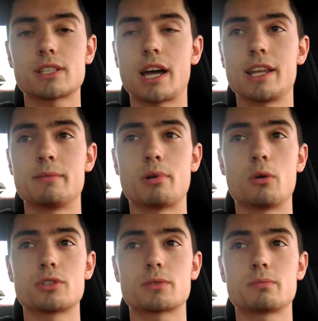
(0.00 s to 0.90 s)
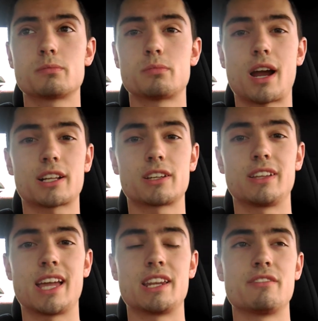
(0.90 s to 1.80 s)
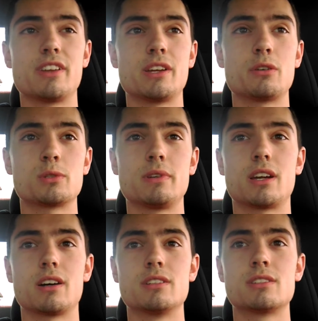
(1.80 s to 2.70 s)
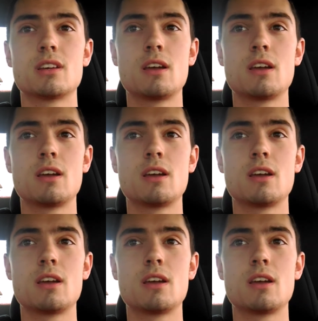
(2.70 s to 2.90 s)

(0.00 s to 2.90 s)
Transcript: I didn't post practically any videos, because